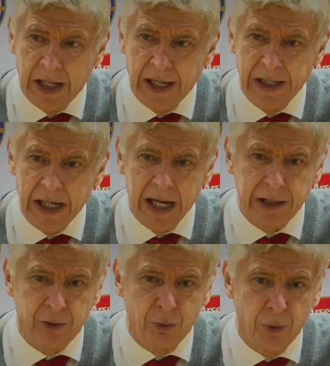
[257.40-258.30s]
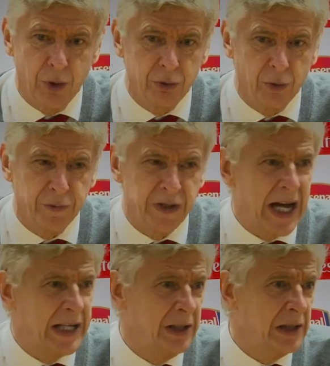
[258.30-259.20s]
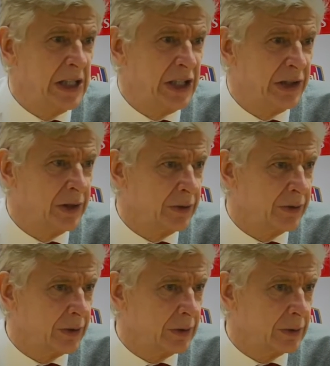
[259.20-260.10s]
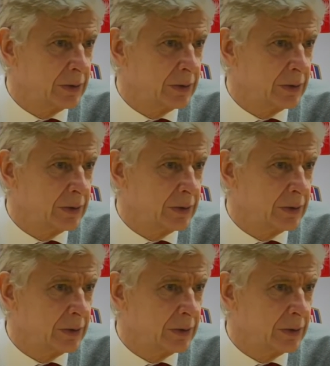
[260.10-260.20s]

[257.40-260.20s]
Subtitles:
I like the word of silent leaders.